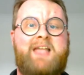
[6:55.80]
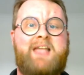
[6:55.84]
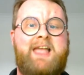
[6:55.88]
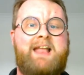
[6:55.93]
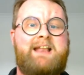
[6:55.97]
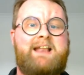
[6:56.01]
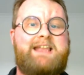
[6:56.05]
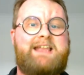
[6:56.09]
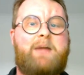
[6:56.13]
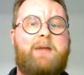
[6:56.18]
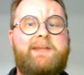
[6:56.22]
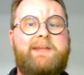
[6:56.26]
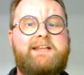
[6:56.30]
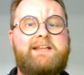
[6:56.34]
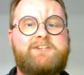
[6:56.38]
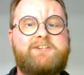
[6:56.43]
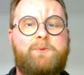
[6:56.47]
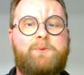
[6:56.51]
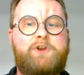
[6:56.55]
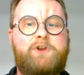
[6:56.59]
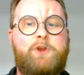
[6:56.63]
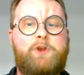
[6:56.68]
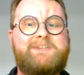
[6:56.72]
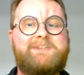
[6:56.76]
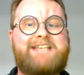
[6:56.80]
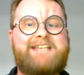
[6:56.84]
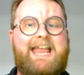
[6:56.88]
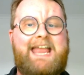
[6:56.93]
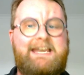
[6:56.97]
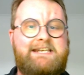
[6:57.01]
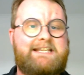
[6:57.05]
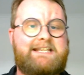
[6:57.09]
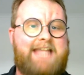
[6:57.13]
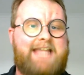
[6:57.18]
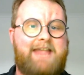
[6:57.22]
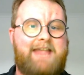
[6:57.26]
Now, being someone who is
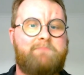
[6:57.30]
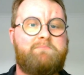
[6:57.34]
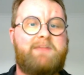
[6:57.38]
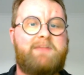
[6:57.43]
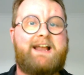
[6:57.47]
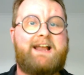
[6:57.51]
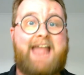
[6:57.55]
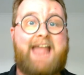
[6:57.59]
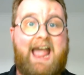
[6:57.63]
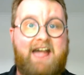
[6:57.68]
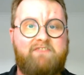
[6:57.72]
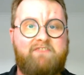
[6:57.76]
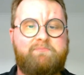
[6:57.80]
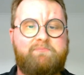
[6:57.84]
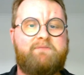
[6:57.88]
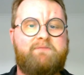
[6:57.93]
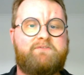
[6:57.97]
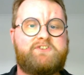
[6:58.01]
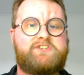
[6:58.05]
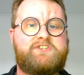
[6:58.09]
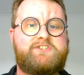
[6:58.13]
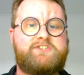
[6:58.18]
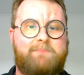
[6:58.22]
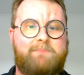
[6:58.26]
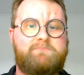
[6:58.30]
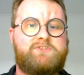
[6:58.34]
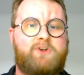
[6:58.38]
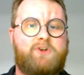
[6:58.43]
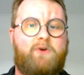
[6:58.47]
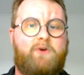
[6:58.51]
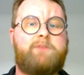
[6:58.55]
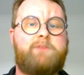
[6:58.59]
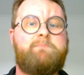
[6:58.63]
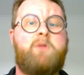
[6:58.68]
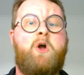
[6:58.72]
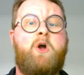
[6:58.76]
endgame and have been for some
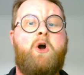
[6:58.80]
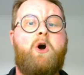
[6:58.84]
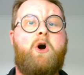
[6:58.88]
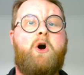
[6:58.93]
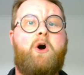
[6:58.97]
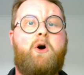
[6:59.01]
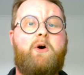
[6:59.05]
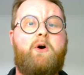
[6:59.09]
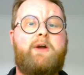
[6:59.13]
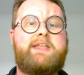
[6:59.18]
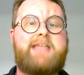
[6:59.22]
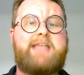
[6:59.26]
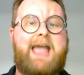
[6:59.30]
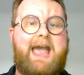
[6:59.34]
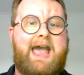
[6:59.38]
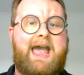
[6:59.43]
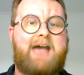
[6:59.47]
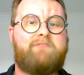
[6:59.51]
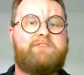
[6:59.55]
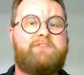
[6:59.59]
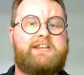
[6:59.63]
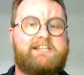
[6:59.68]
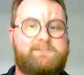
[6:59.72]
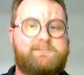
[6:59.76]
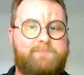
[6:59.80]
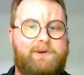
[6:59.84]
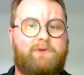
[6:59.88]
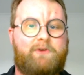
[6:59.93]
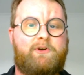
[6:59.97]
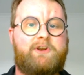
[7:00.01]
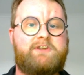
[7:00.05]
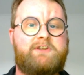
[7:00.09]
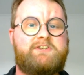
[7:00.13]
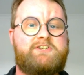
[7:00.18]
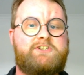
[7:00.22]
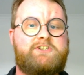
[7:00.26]
time, I have
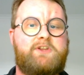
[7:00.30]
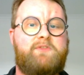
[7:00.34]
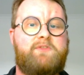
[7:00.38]
experienced